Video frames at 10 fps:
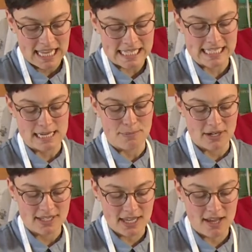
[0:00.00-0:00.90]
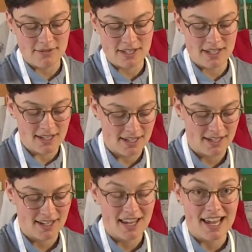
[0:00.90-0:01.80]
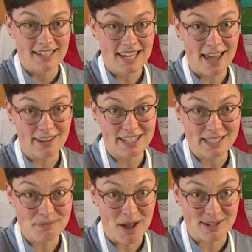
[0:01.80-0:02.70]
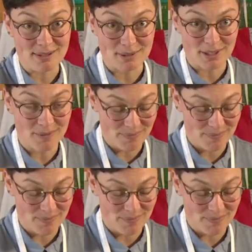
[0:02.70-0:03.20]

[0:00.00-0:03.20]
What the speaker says: Let's keep ourselves as healthy as possible.